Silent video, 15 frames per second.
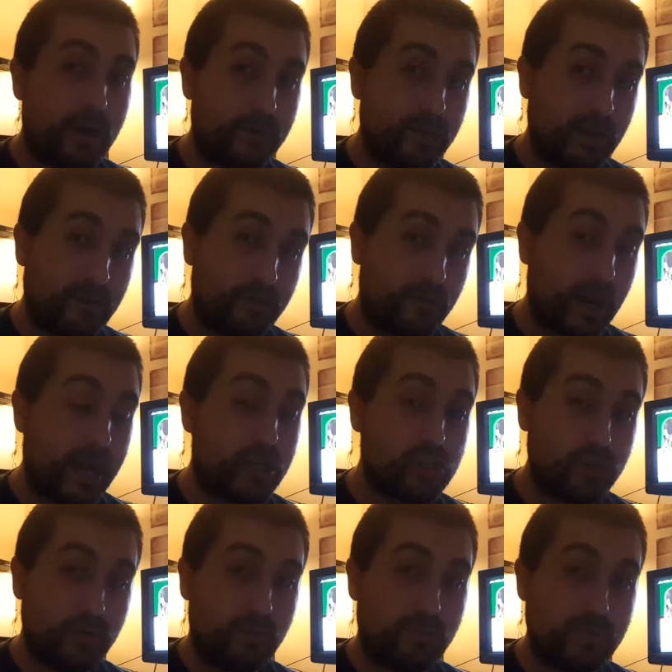of a
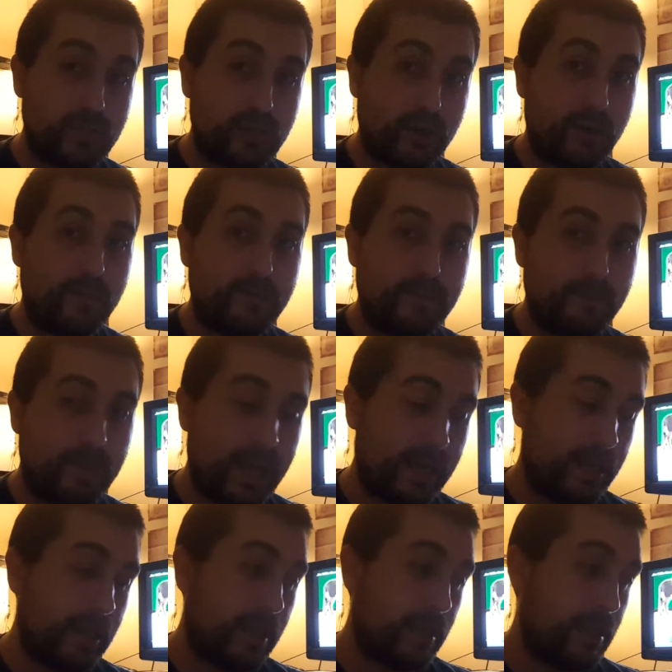fractional reserve
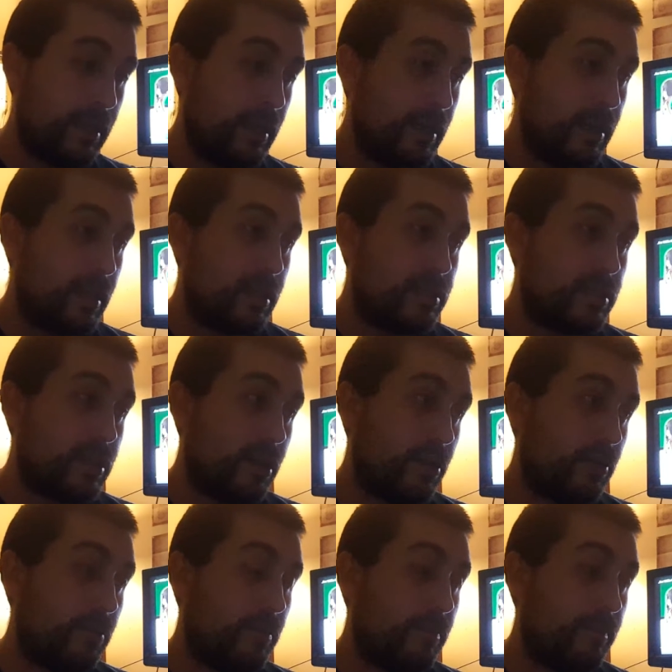banking.
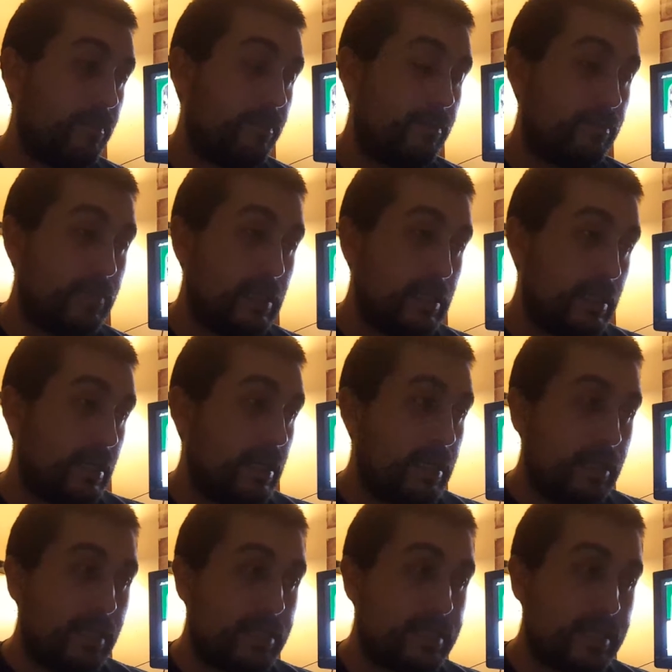So
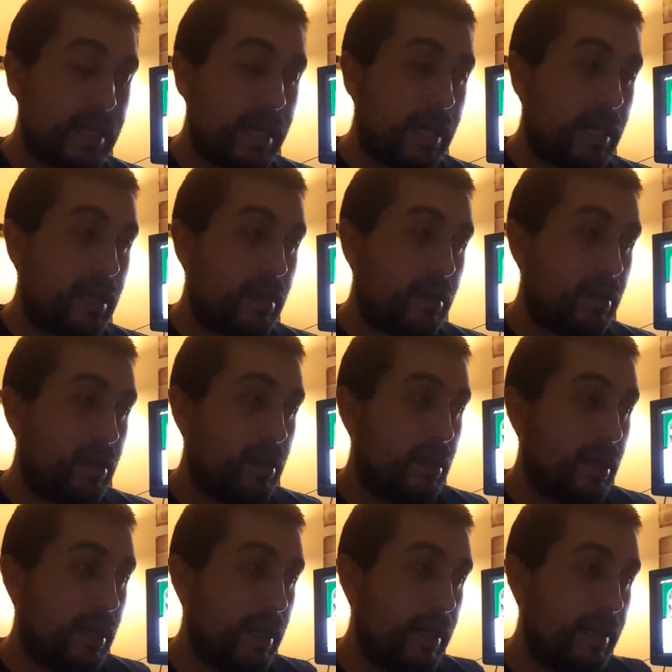let's say
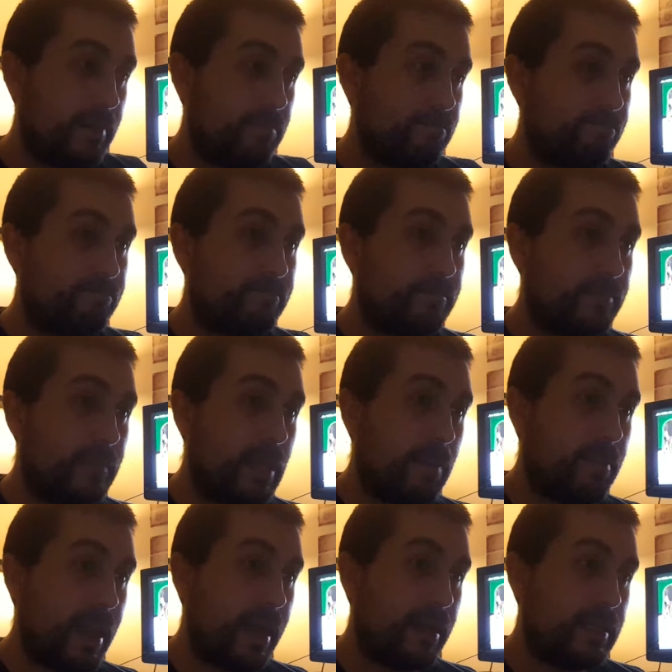a
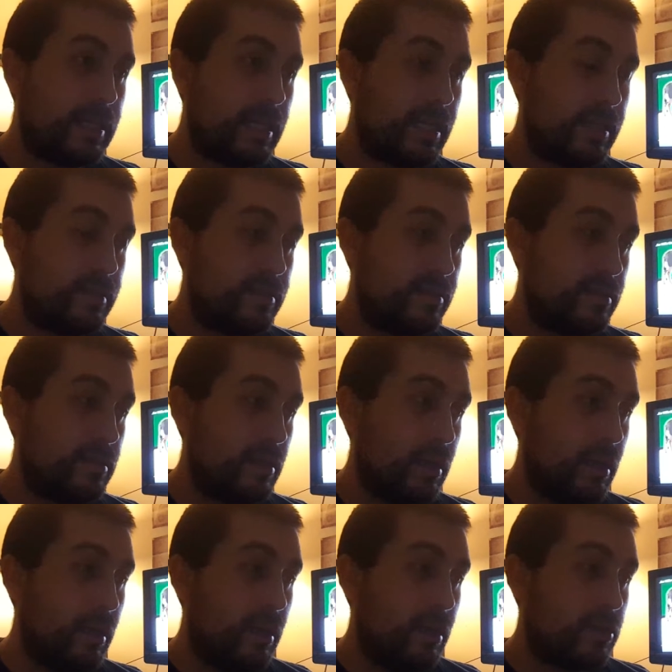bank needs
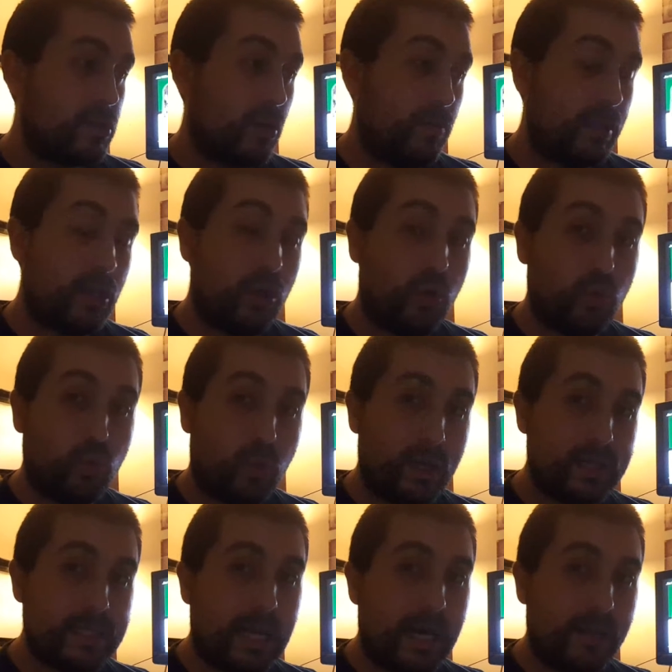to only hold
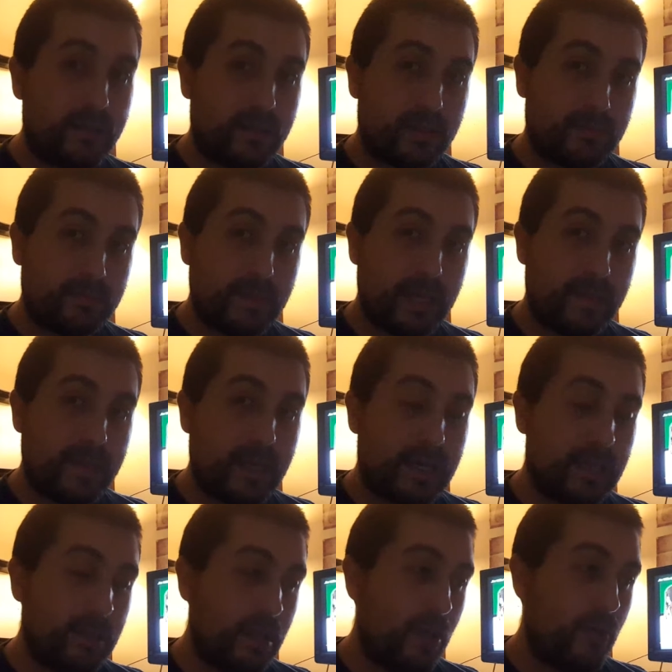$1 and they
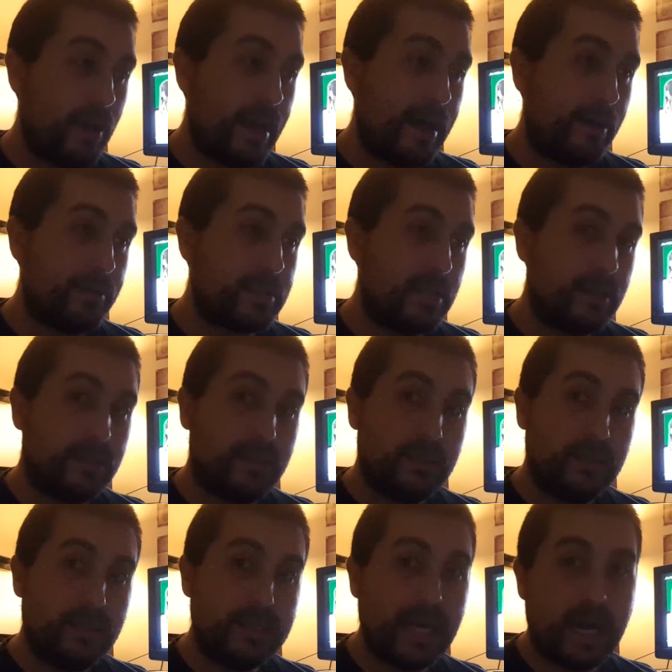can loan out
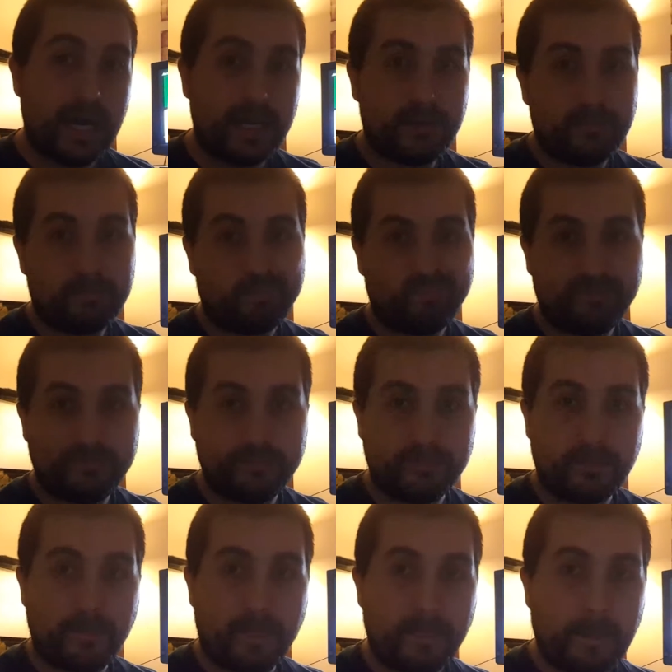9.
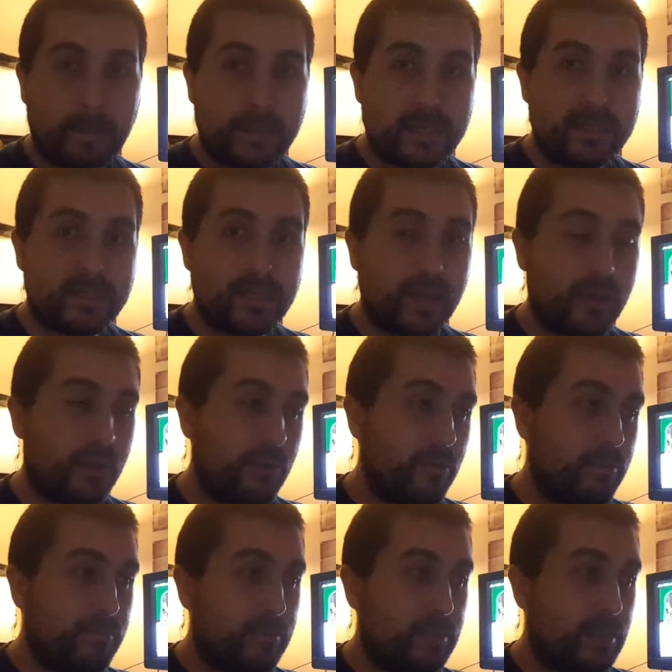
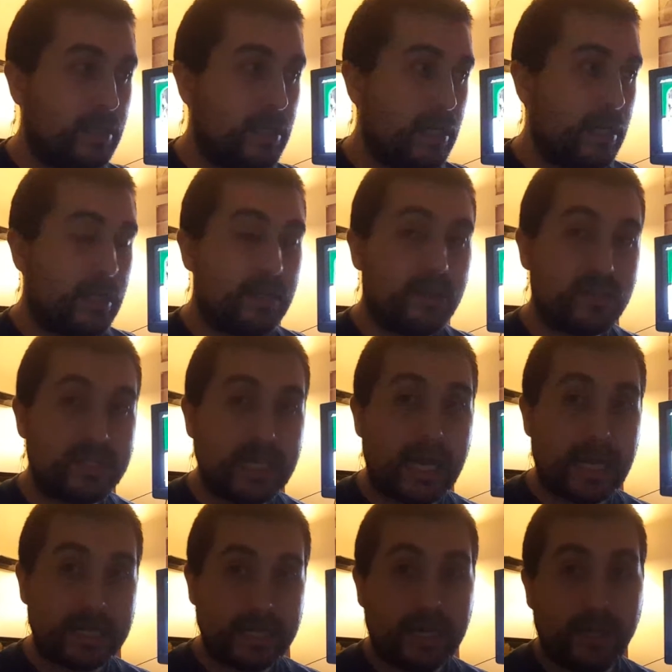So those
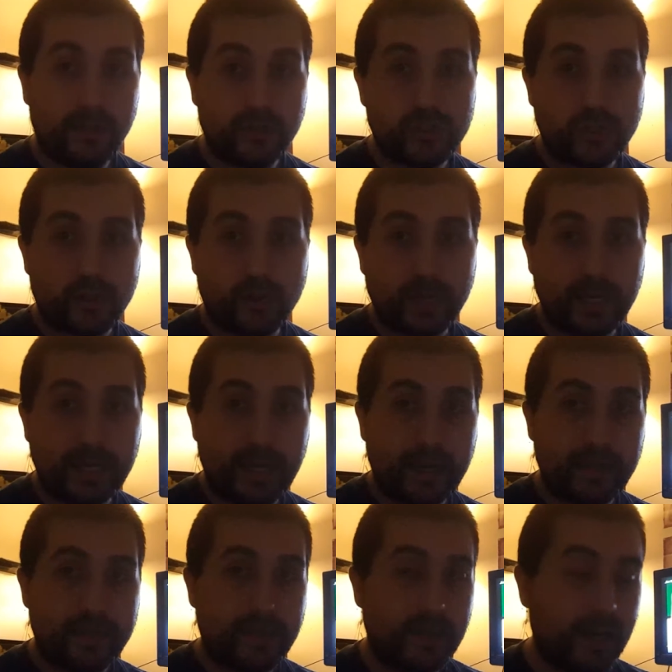$9 are created out
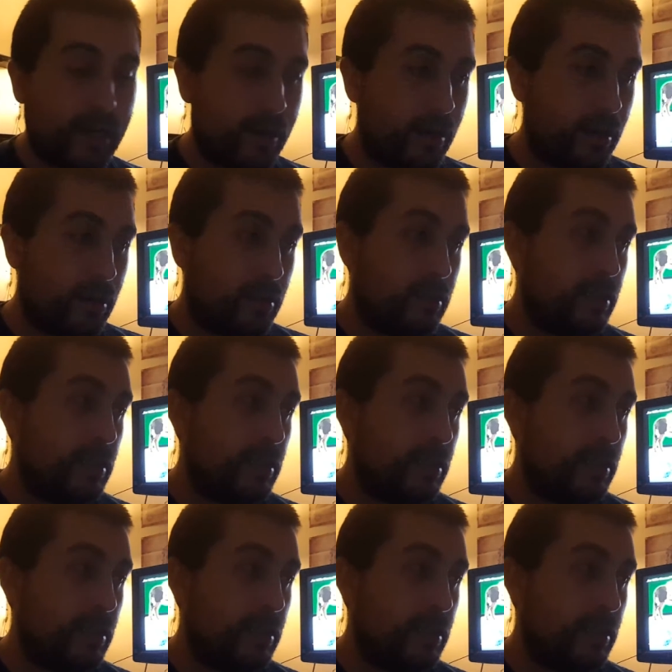of thin air.